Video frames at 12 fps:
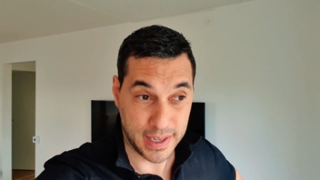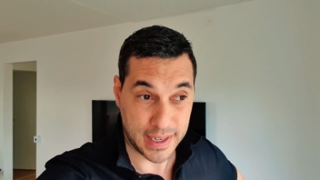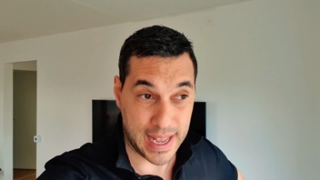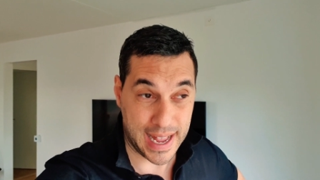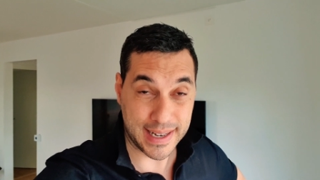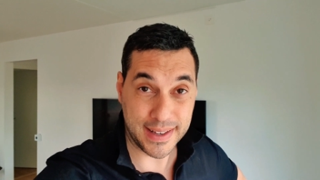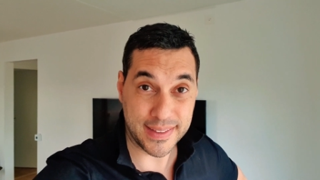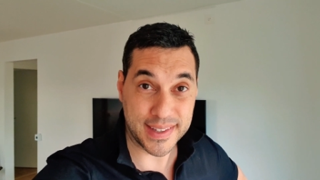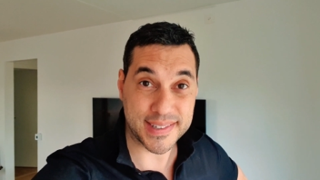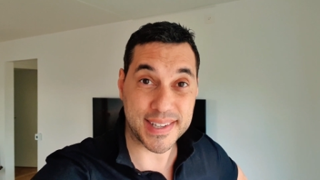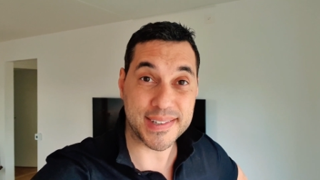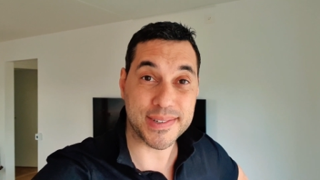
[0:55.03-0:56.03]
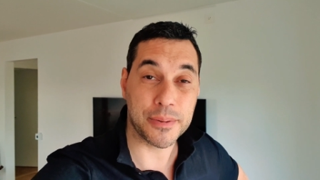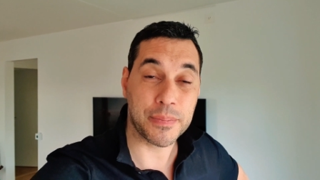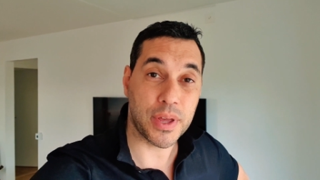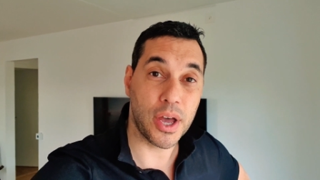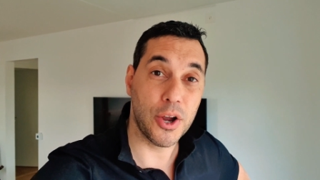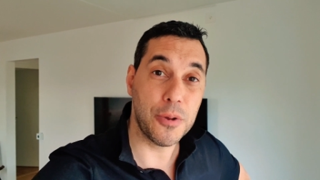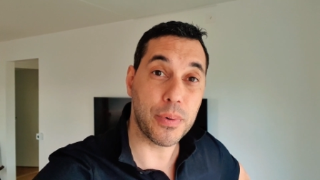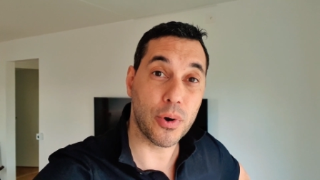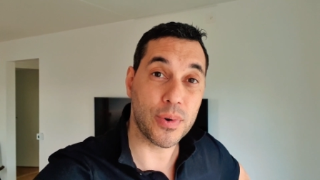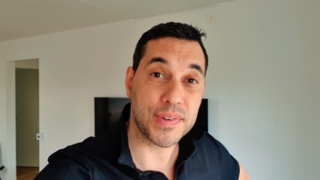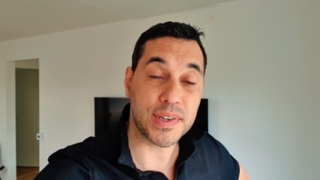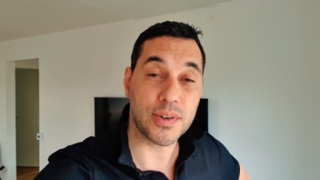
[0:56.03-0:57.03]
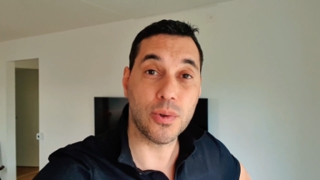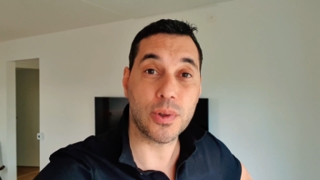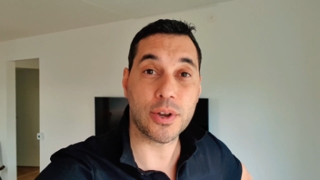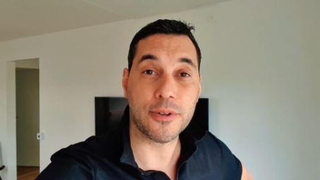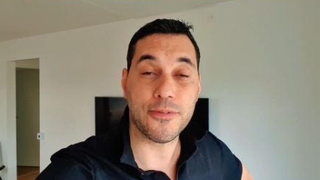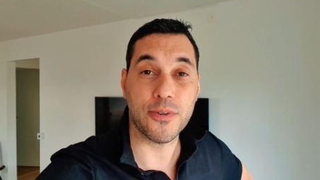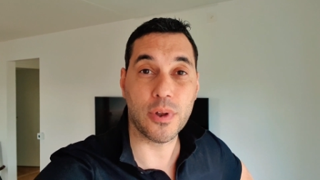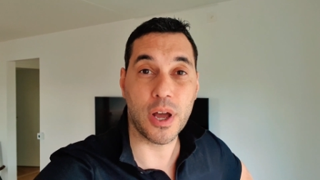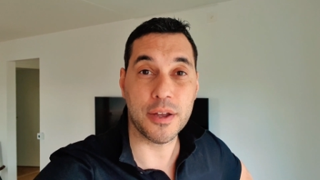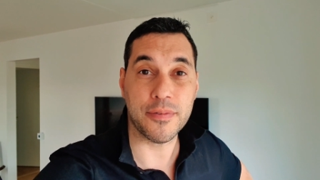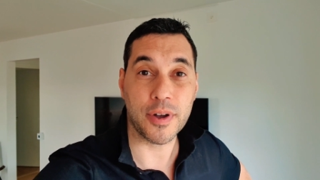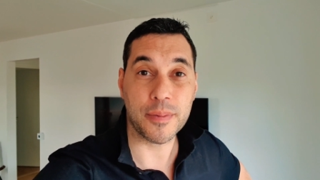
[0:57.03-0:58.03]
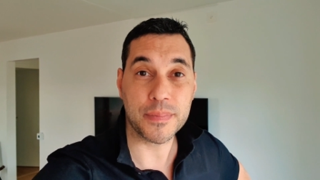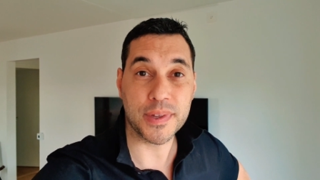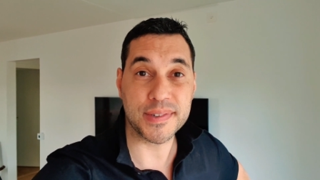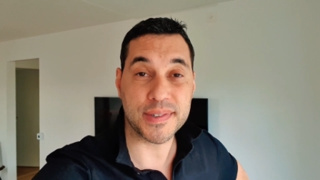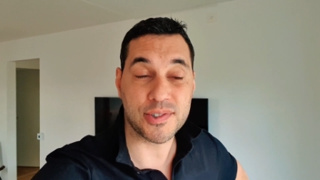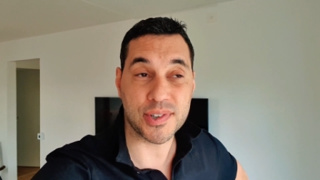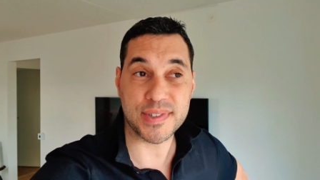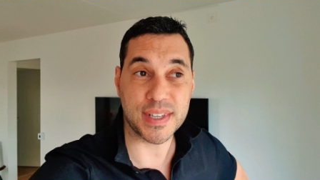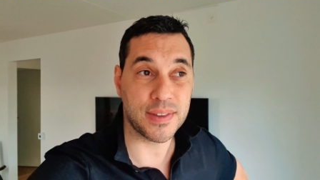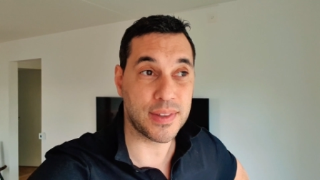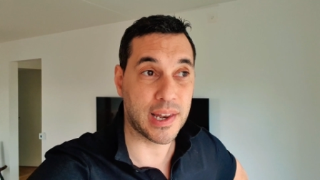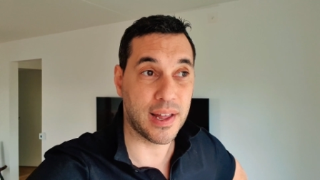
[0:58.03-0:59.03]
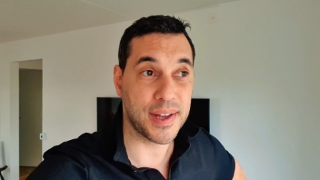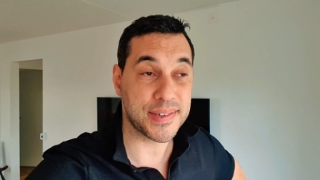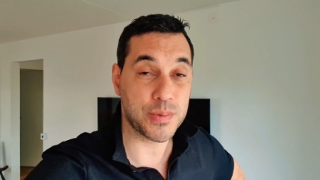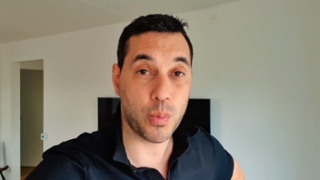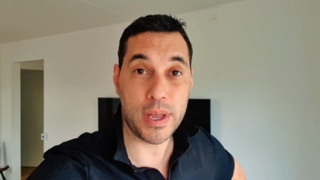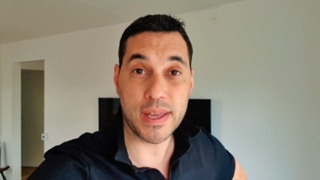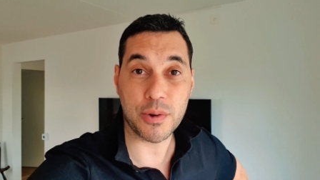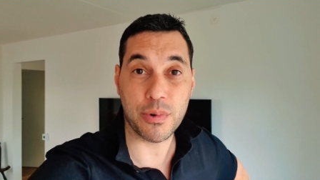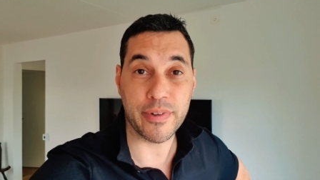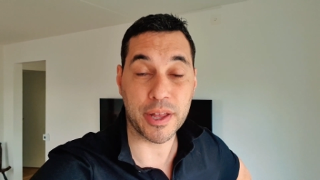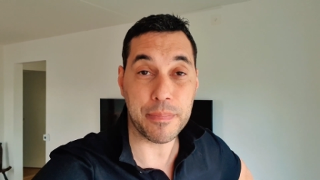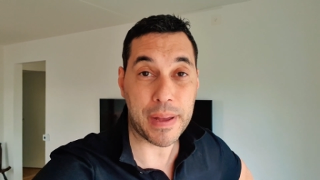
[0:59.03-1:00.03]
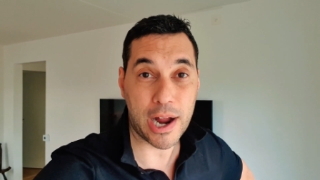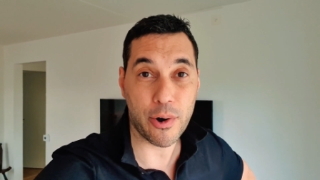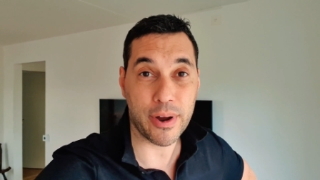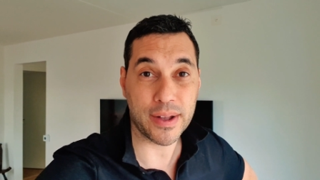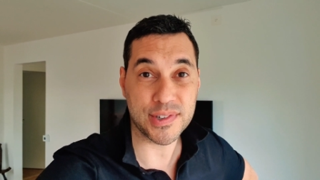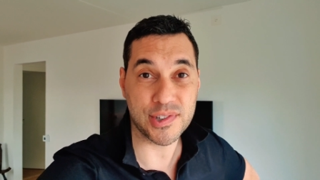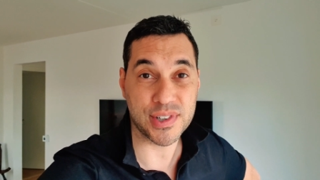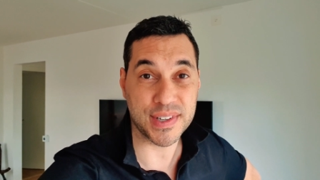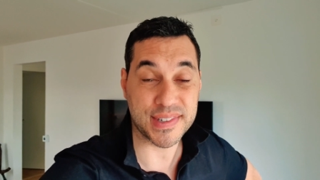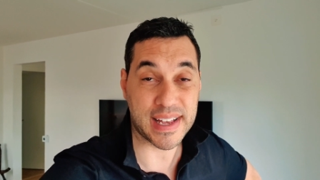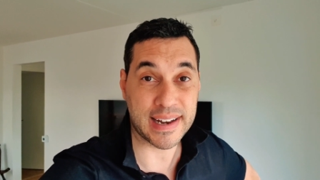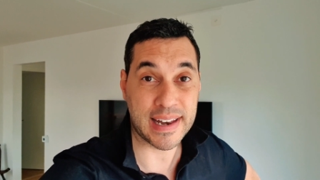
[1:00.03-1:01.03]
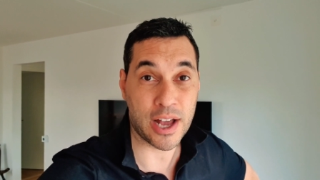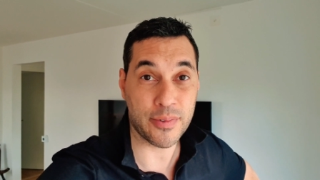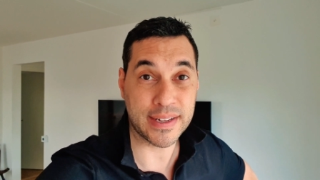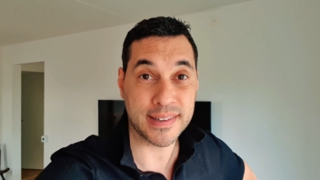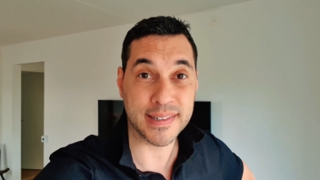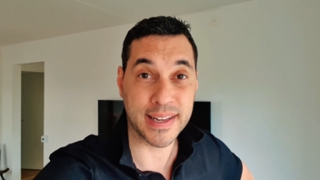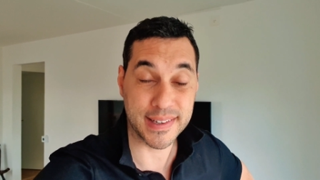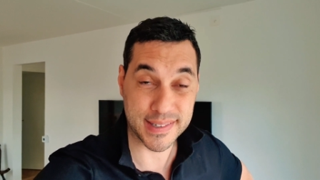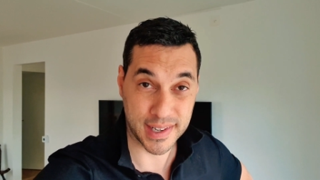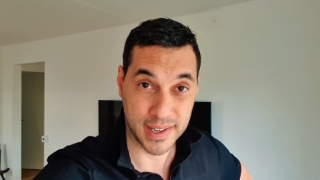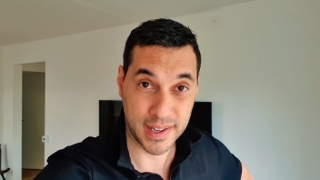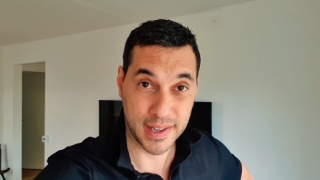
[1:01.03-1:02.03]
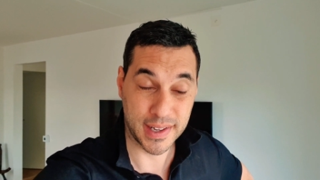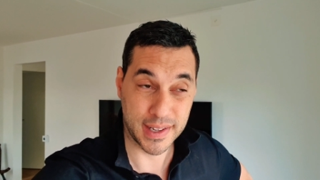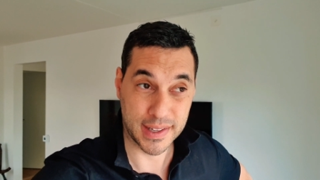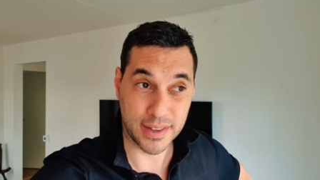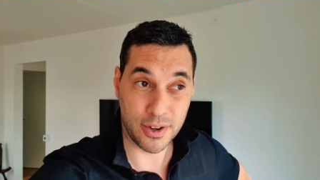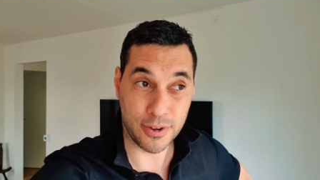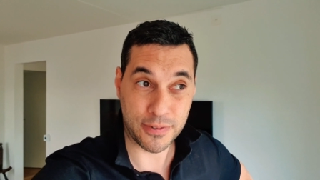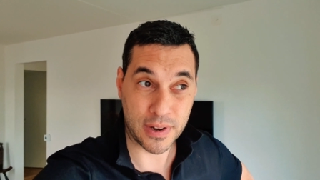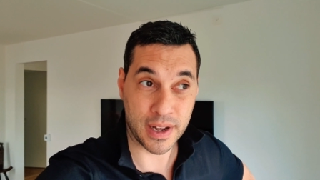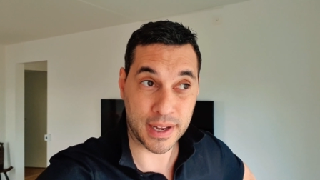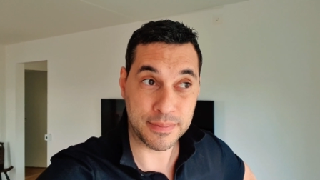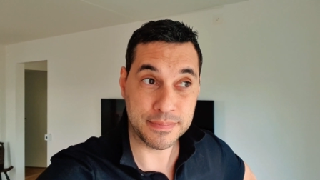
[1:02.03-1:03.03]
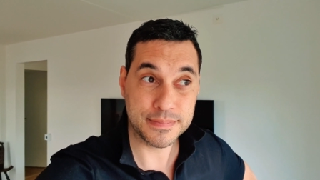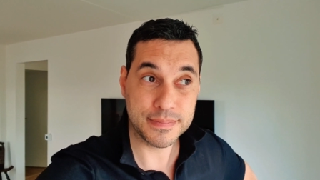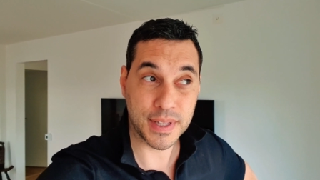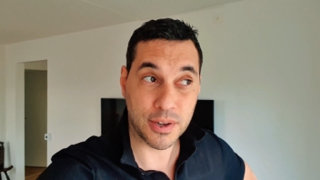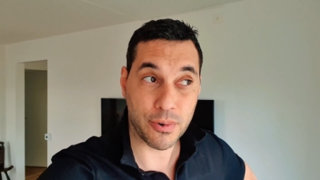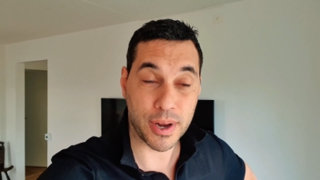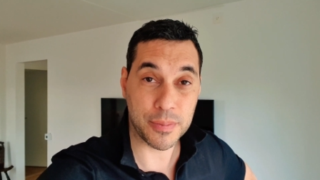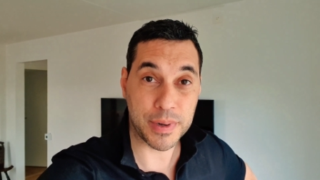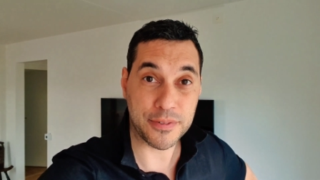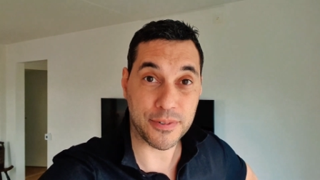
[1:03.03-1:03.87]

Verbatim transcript: Can the system cope, or is it all going to fall over? Because just in the last week we've had power outages, and now the internet's offline. Incredibly